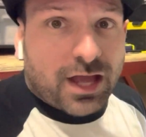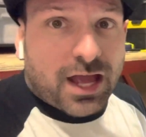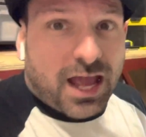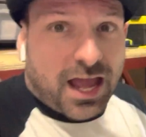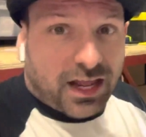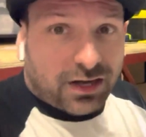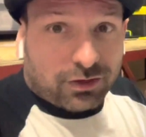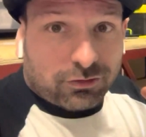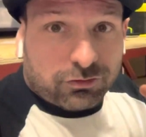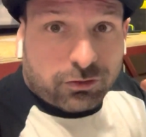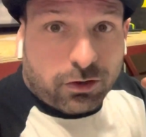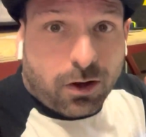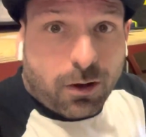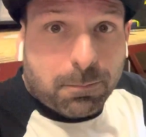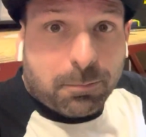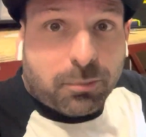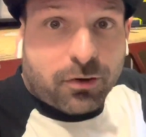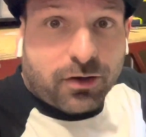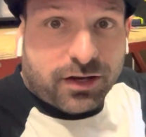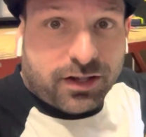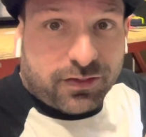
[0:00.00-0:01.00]
and it's all
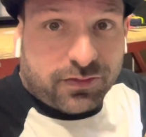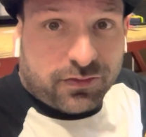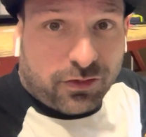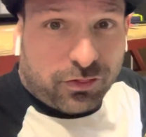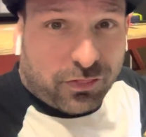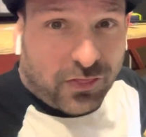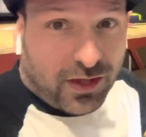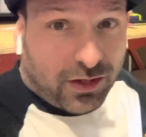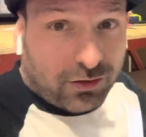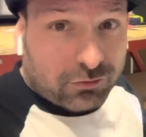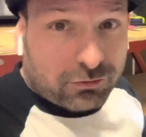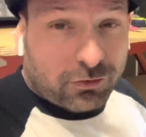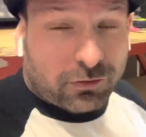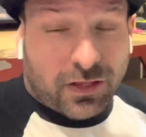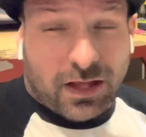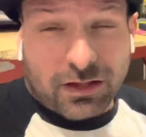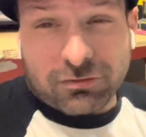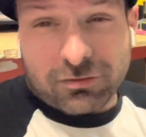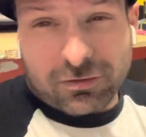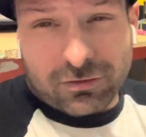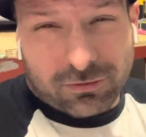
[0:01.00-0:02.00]
put in the thing. So
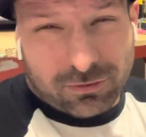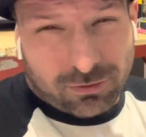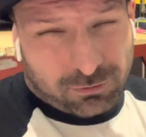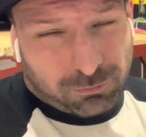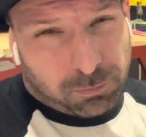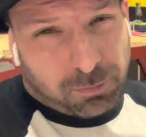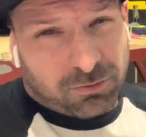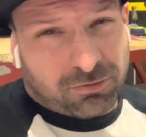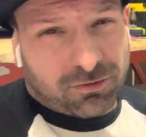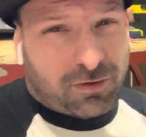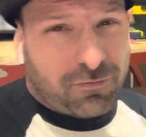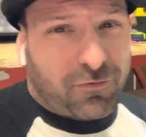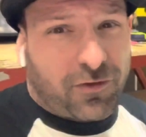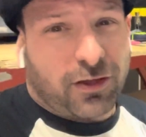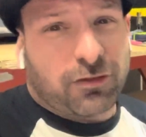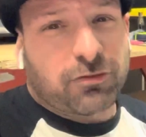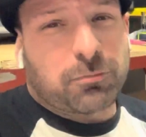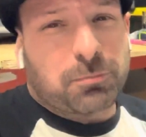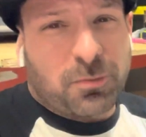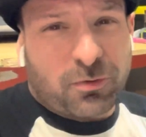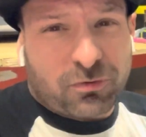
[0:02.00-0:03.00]
that's just the
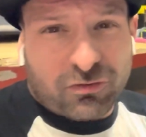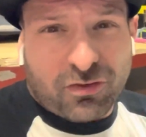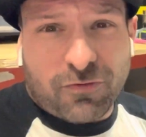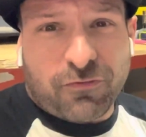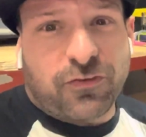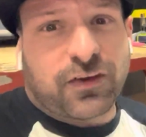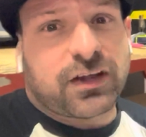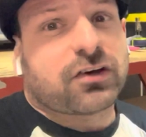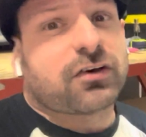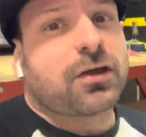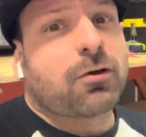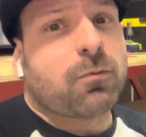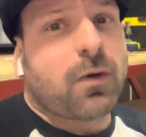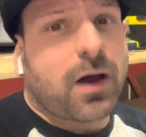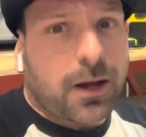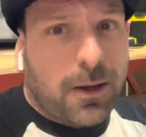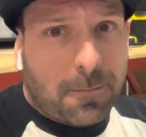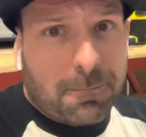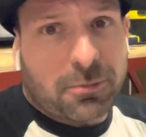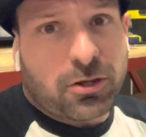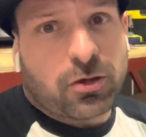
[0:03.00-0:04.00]
specifics. Specifically,
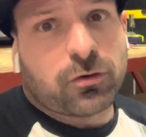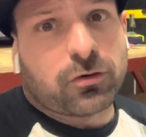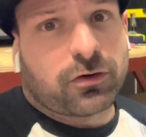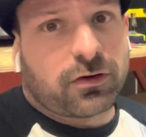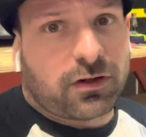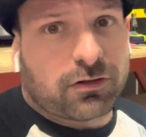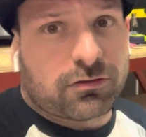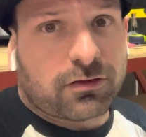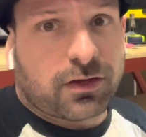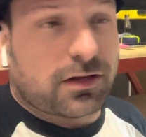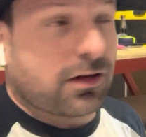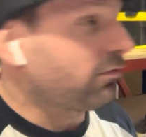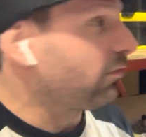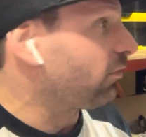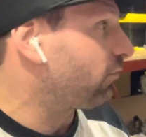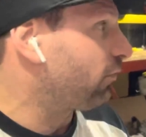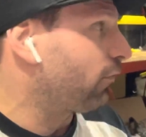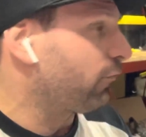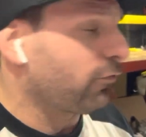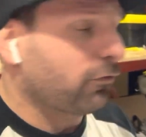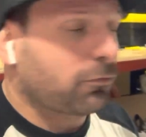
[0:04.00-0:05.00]
what computer is it? It's a
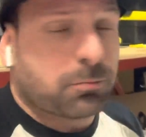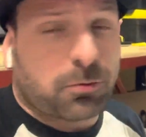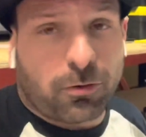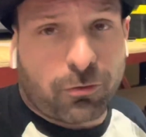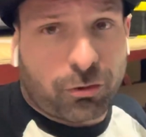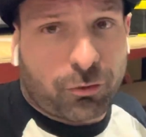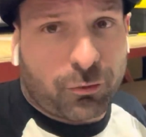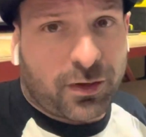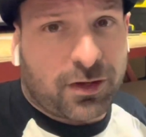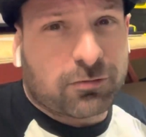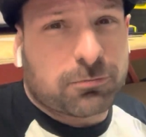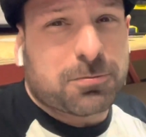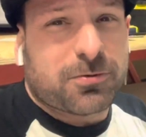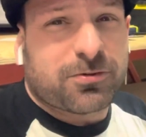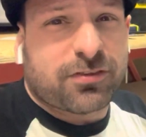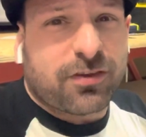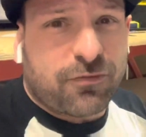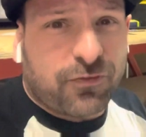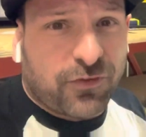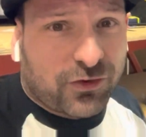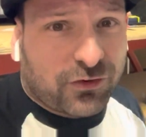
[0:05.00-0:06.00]
Surface Pro 3.
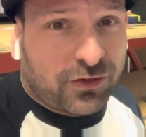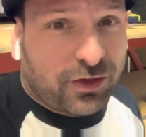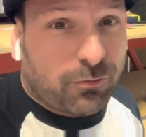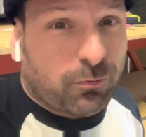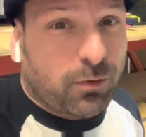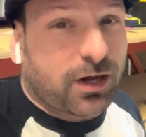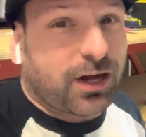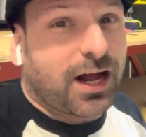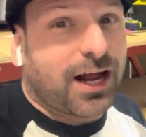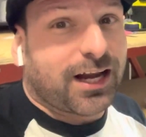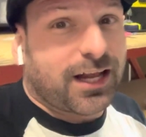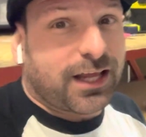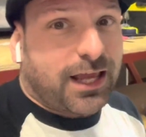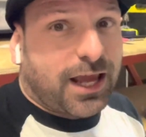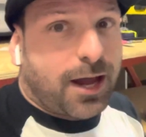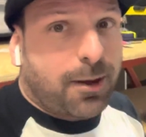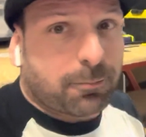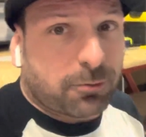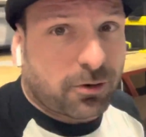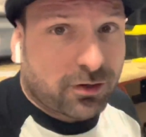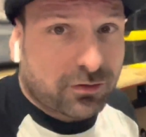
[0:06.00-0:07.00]
Specifically, what kind of
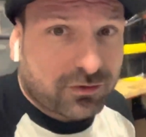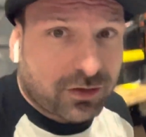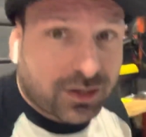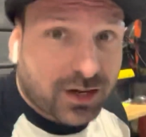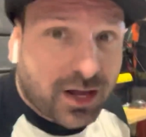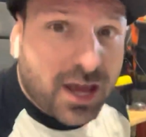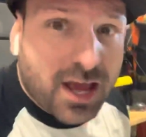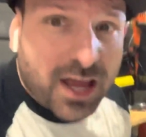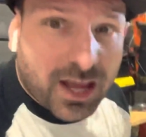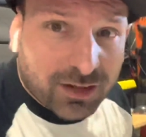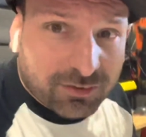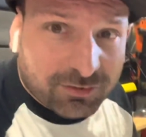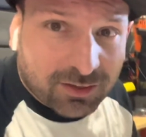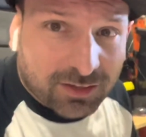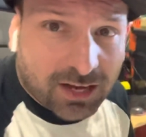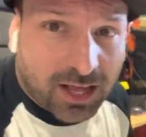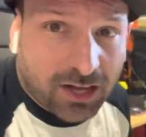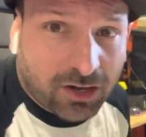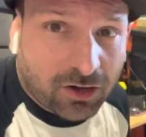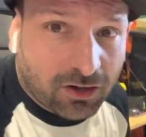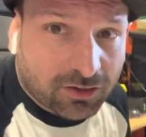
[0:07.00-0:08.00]
camera is it? It's a
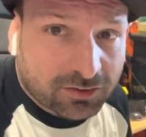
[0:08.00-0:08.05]
Nikon